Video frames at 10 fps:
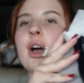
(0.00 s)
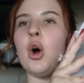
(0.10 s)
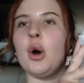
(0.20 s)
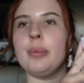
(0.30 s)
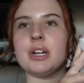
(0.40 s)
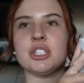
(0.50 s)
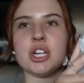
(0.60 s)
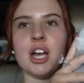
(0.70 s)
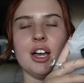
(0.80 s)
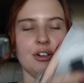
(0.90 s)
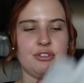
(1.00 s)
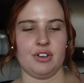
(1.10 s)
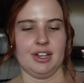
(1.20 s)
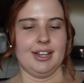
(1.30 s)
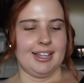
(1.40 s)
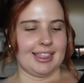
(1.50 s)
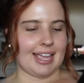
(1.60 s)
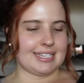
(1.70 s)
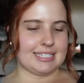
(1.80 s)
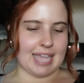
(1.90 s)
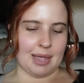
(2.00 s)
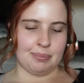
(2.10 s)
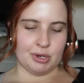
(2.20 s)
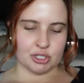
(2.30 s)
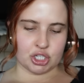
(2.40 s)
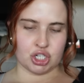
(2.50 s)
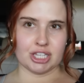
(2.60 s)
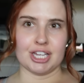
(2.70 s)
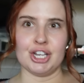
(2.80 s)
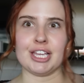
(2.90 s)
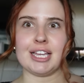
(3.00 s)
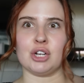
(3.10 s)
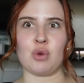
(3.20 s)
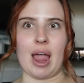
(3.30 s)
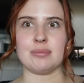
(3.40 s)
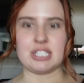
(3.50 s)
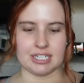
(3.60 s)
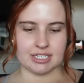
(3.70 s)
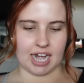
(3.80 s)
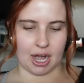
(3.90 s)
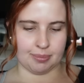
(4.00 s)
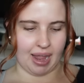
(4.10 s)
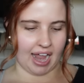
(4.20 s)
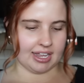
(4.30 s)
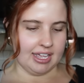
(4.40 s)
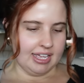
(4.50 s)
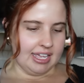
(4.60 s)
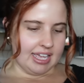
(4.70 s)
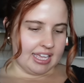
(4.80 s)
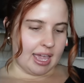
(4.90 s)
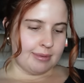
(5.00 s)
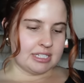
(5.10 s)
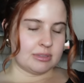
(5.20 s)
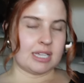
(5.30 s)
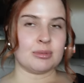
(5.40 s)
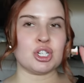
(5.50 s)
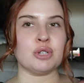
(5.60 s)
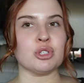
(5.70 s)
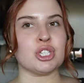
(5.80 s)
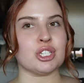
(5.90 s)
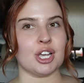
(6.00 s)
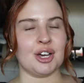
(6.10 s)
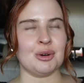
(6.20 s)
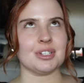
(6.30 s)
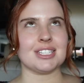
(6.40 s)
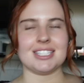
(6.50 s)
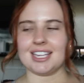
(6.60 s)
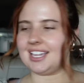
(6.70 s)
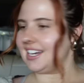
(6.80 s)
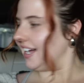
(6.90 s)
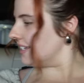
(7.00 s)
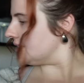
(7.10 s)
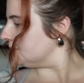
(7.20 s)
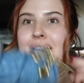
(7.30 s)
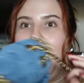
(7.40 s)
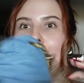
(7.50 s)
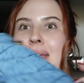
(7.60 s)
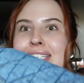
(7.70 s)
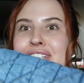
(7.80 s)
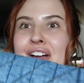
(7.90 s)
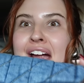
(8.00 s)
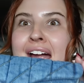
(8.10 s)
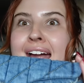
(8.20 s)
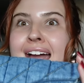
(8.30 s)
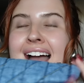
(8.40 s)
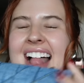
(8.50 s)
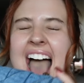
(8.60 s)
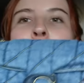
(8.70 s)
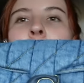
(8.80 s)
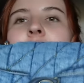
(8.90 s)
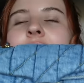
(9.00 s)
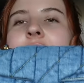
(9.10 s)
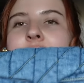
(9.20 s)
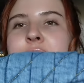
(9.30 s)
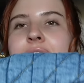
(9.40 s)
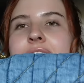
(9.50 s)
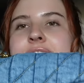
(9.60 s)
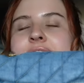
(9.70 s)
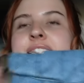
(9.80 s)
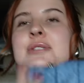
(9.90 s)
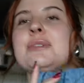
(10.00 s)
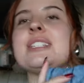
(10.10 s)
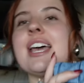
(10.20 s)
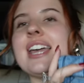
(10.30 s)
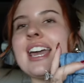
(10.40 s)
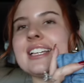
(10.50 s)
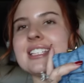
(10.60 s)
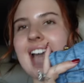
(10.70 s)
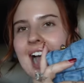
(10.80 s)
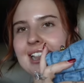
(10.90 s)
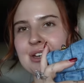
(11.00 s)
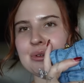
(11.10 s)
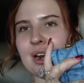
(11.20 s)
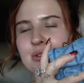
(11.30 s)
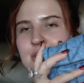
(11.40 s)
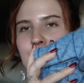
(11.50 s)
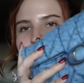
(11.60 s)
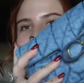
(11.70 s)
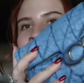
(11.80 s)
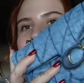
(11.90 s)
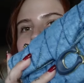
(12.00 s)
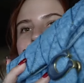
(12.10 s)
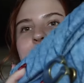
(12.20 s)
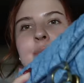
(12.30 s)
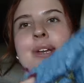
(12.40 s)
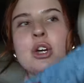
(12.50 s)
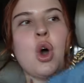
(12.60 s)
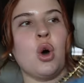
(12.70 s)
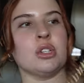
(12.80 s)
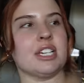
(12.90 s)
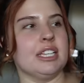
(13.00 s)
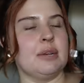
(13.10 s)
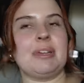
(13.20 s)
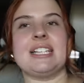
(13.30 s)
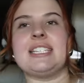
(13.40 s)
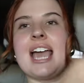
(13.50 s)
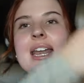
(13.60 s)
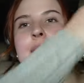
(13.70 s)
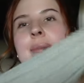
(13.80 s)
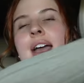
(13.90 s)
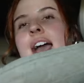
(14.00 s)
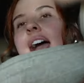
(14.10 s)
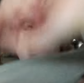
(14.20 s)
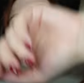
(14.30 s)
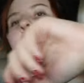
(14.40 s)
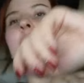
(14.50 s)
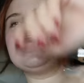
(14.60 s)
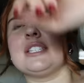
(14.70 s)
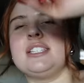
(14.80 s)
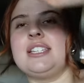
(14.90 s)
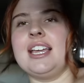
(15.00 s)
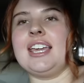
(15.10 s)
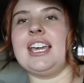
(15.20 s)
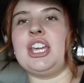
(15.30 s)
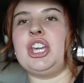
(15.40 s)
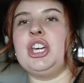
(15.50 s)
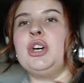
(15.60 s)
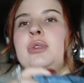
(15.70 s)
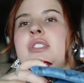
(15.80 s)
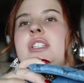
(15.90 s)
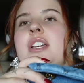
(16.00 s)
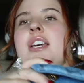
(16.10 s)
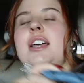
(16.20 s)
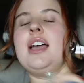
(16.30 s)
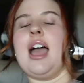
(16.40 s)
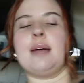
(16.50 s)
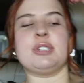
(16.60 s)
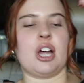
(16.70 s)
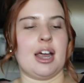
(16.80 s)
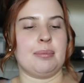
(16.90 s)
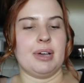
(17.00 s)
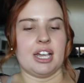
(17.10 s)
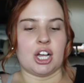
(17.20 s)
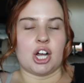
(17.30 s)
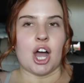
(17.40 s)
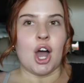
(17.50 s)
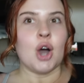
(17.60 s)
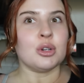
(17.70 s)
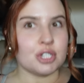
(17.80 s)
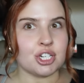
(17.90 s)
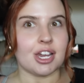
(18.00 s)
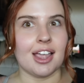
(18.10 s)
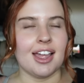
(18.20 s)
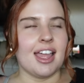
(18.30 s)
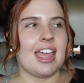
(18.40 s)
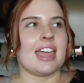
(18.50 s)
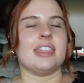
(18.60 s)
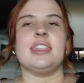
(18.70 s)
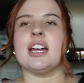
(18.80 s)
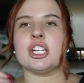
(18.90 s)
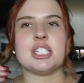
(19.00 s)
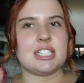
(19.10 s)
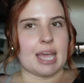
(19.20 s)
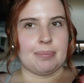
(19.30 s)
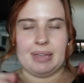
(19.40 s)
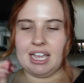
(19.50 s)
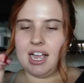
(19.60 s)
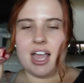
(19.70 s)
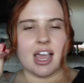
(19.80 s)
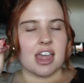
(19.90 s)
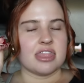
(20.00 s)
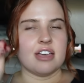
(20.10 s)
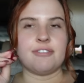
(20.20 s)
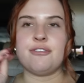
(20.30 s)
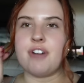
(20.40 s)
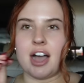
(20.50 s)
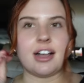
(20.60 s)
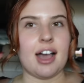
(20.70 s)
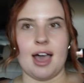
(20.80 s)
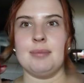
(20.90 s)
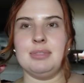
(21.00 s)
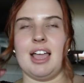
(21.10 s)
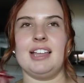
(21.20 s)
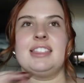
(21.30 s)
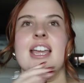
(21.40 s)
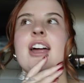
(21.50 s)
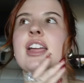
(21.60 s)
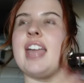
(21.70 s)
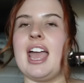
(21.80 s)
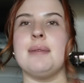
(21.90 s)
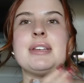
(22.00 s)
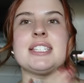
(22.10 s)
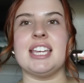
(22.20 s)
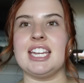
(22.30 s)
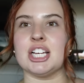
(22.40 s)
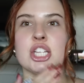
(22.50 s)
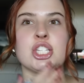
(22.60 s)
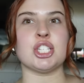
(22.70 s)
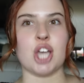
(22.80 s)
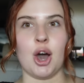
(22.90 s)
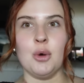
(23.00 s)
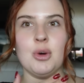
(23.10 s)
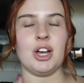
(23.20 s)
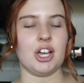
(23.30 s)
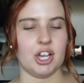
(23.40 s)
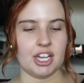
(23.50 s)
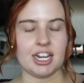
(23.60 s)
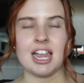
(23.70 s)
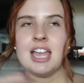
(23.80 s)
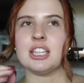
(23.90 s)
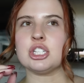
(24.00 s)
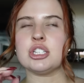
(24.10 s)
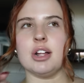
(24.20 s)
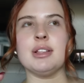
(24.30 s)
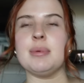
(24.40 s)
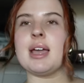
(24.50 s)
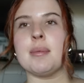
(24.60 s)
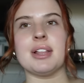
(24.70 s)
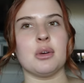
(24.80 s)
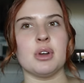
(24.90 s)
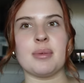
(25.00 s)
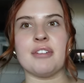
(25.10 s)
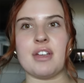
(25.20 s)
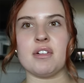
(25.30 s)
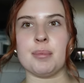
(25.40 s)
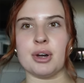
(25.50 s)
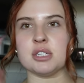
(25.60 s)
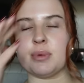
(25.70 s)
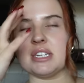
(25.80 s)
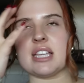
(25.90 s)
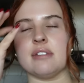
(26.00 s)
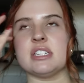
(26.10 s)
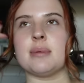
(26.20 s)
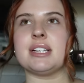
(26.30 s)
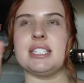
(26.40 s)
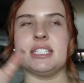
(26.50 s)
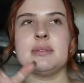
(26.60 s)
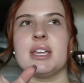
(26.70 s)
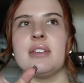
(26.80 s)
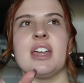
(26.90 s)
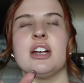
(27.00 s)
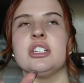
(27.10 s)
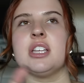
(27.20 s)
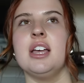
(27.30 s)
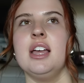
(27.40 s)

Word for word: a whole bunch of like samples. She literally grabbed an entire pack and gave me some samples. She was so stinky nice. We got Miss Girl! Oh, you guys, this was like exactly what I was wanting. A little bit of gold, a little bit of denim. How stinking cute. I'm sorry, but Coach, they're stepping the f up. Like, their game is getting so good. They're slowly becoming like one of my favorite purse brands. Every time I see something of theirs,